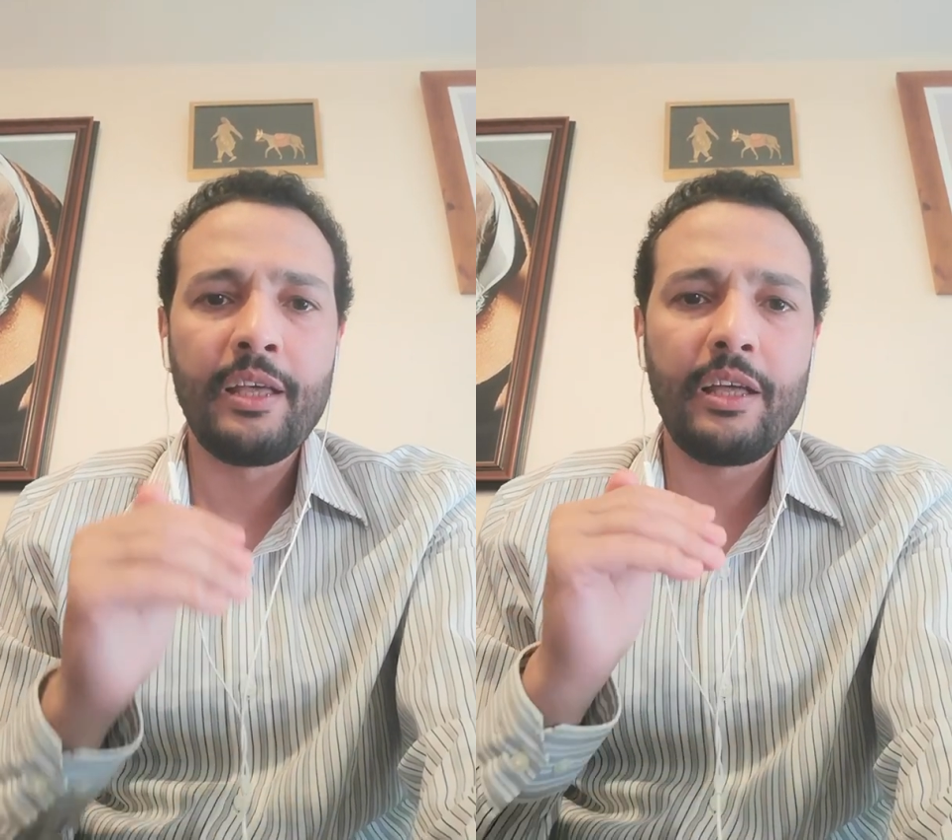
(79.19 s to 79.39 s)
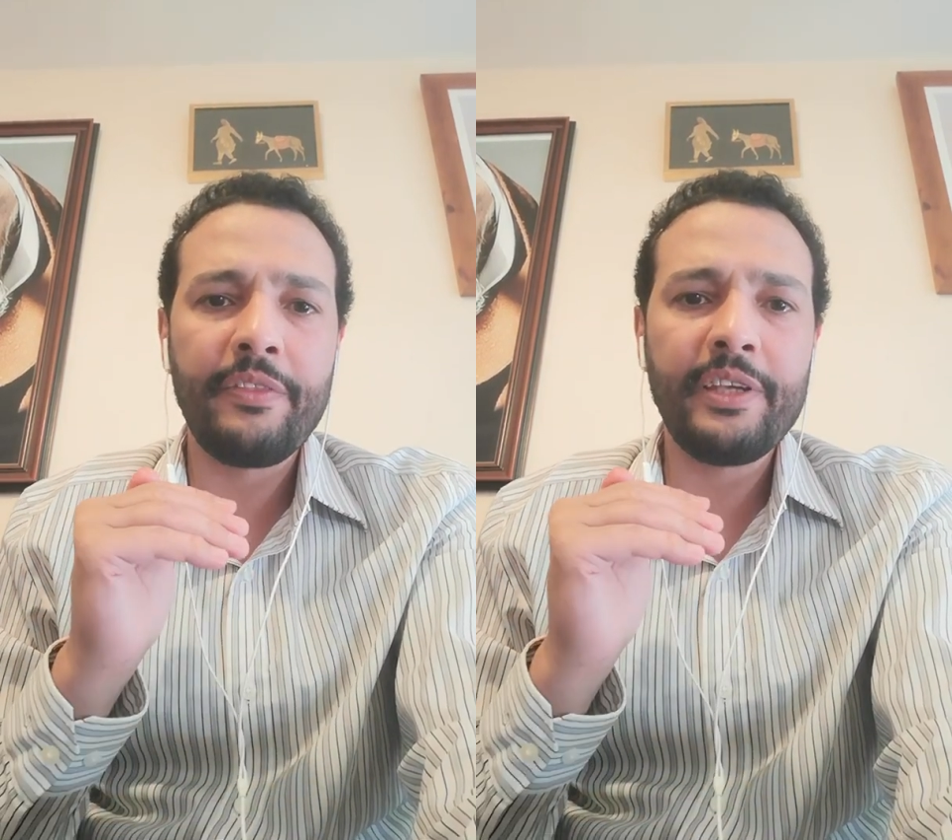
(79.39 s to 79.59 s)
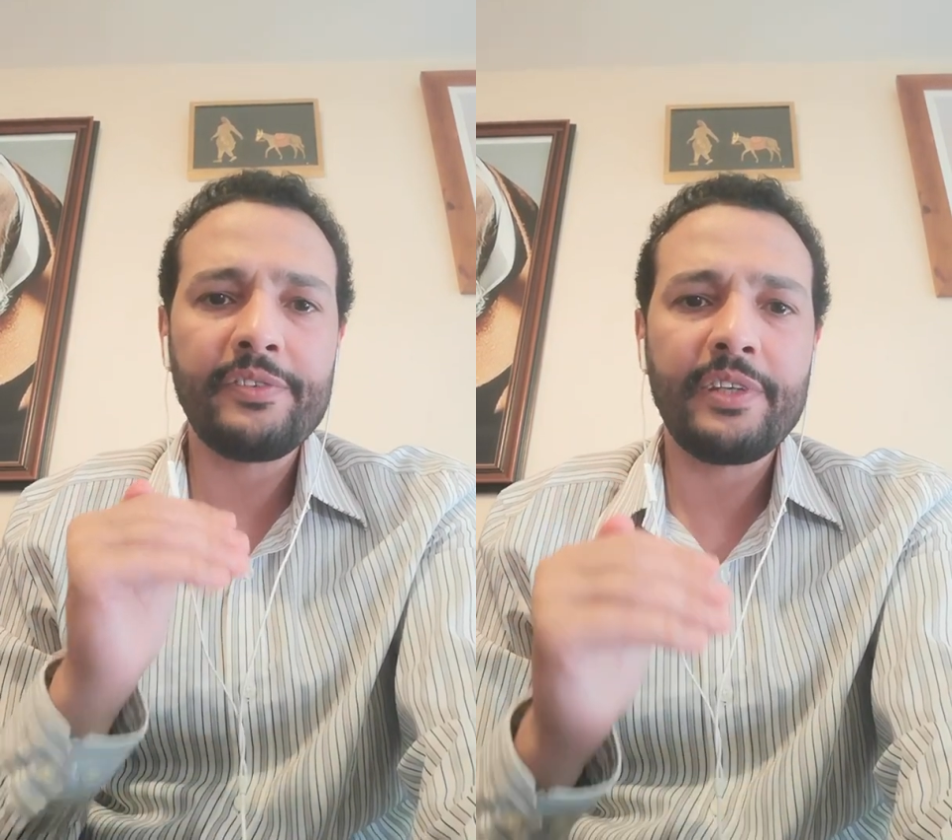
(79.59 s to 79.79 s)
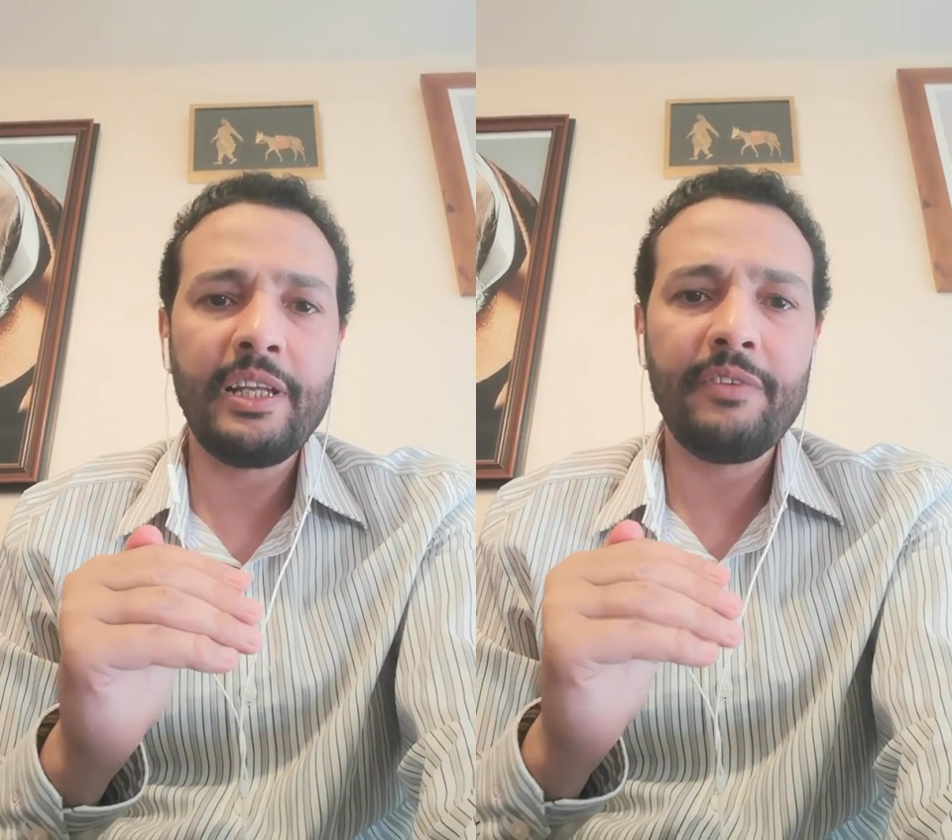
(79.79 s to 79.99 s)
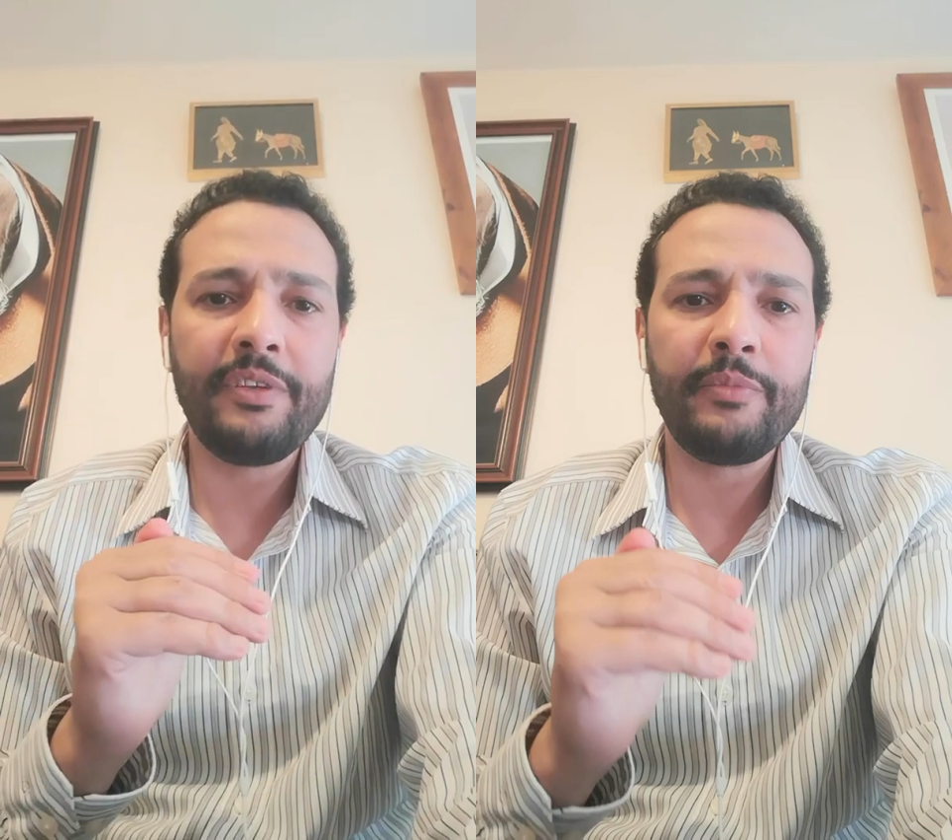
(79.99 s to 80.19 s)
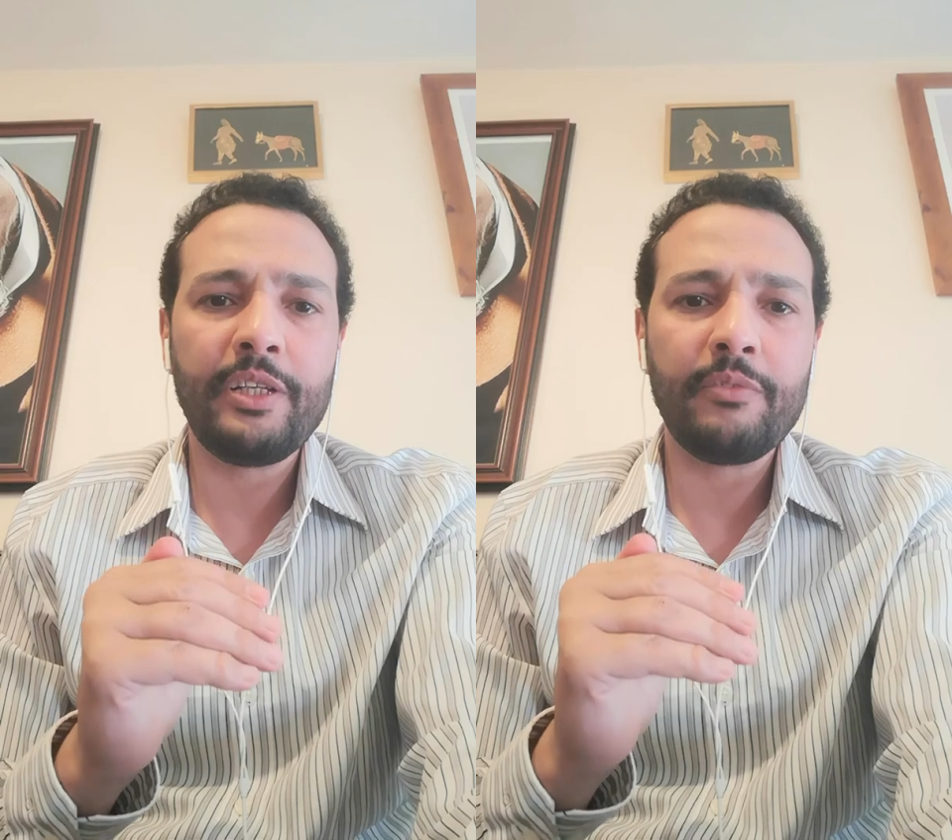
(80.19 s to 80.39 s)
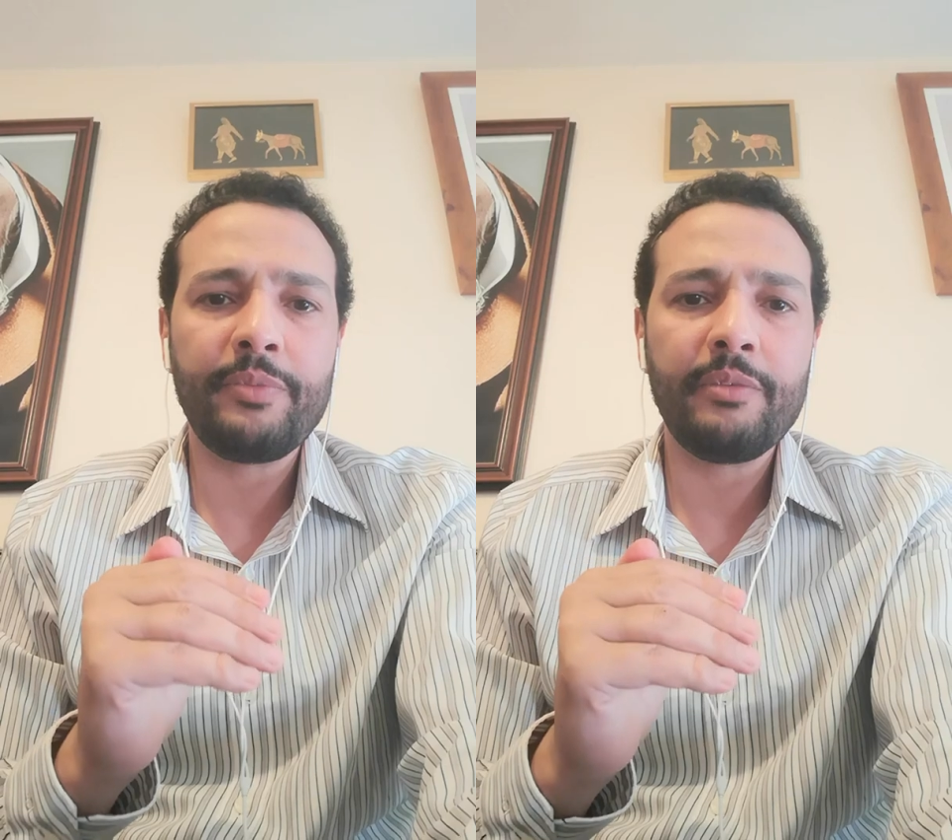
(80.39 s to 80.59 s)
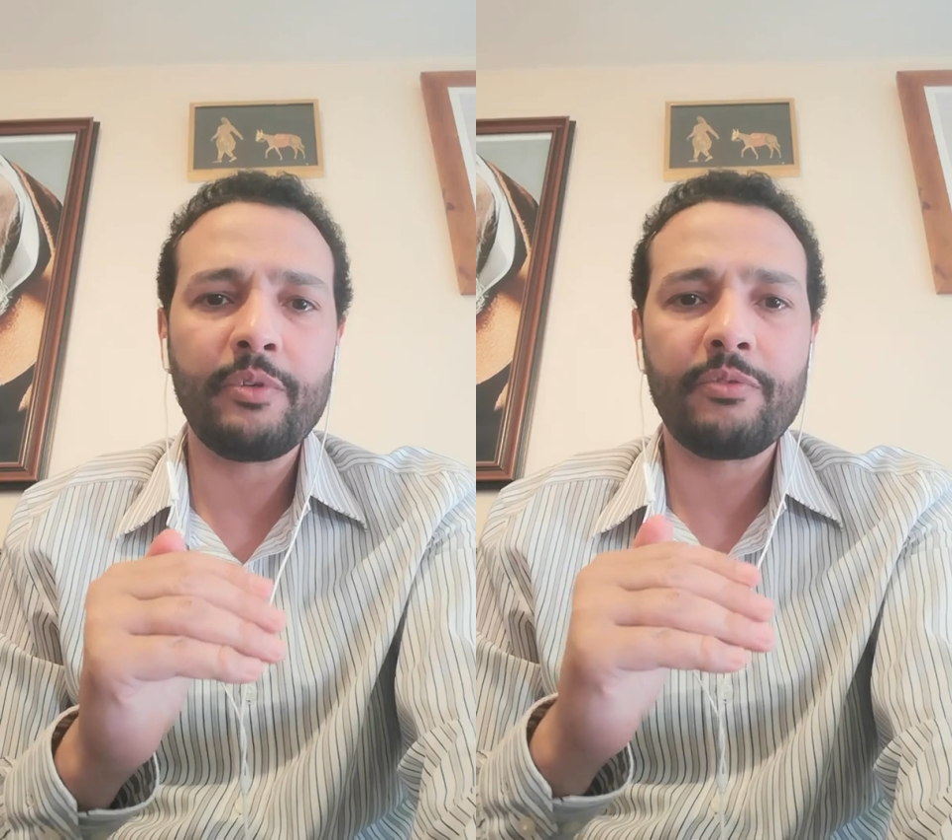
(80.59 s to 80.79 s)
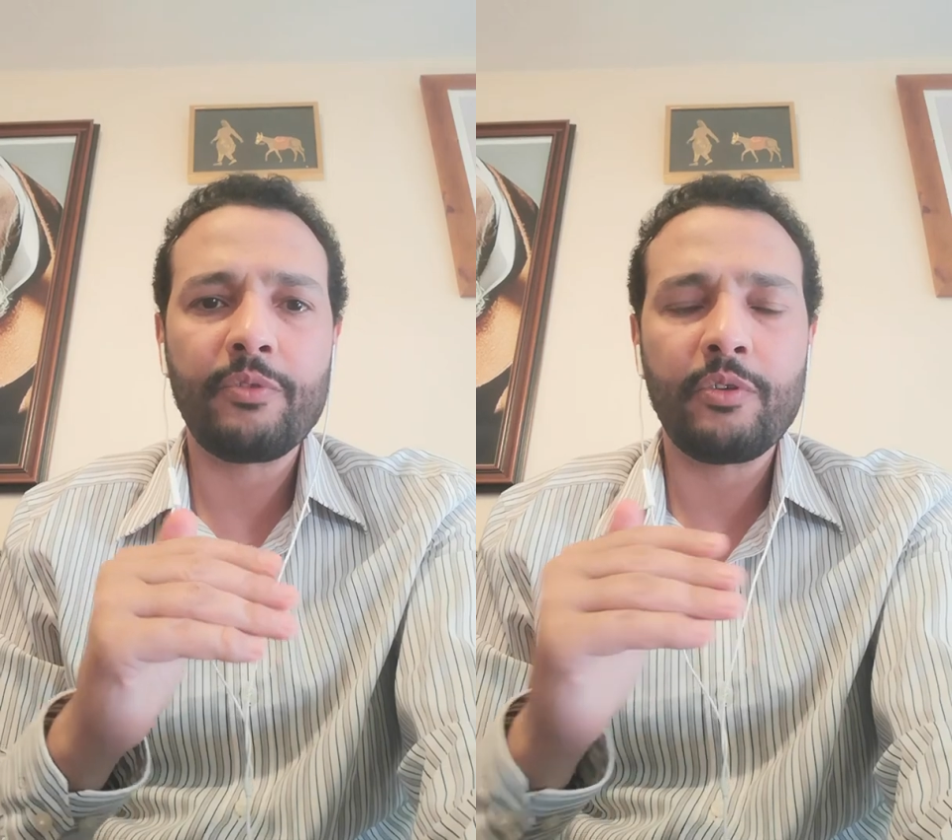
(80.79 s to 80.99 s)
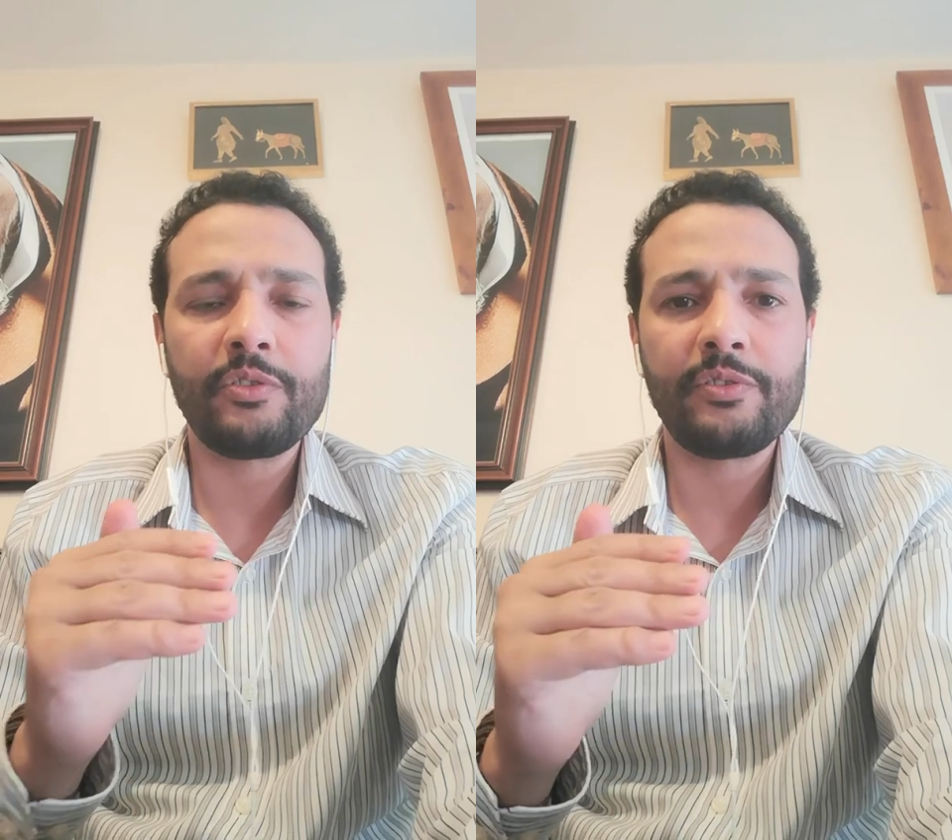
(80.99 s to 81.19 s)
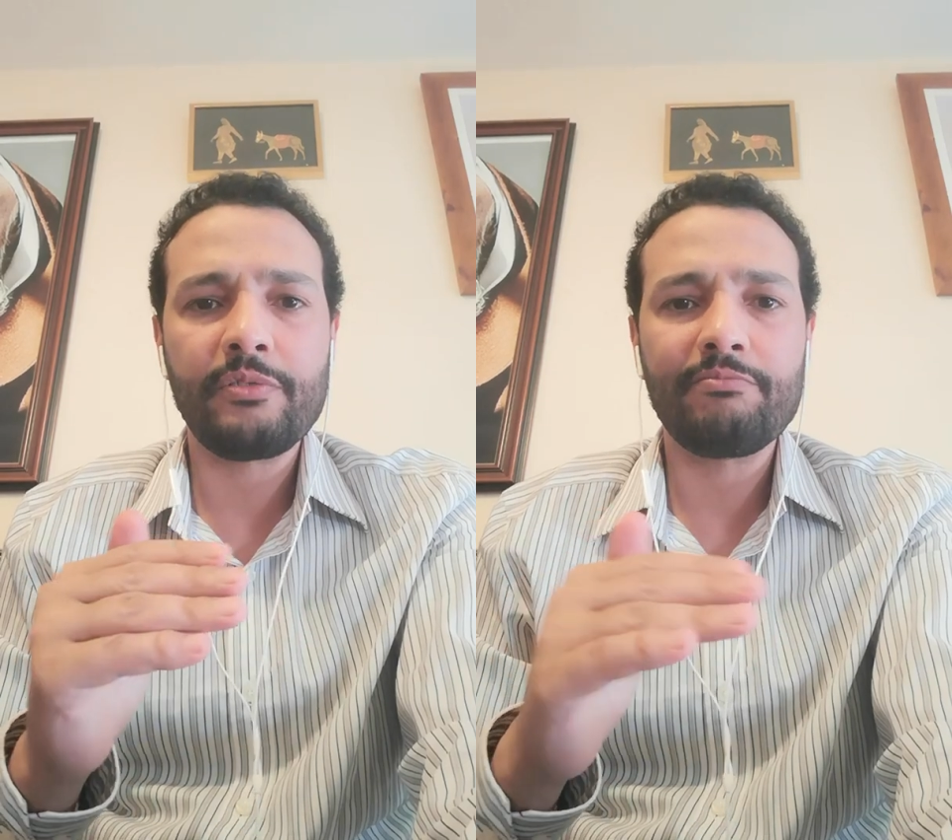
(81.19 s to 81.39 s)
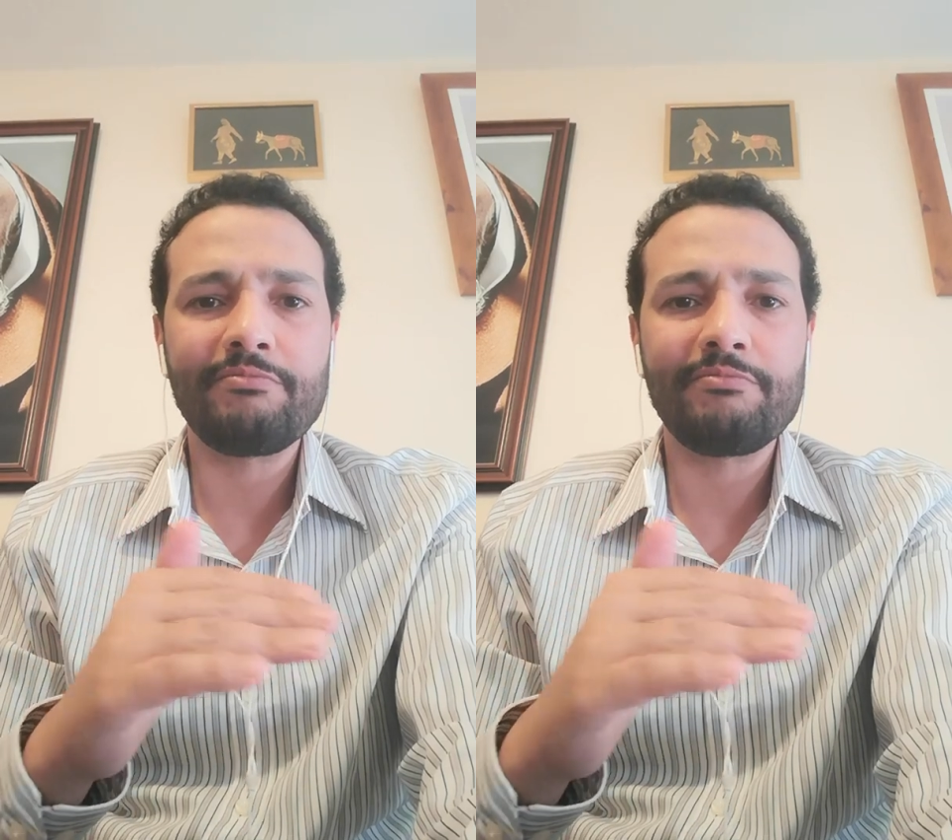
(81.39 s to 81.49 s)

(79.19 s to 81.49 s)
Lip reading: These 11 million people, of course,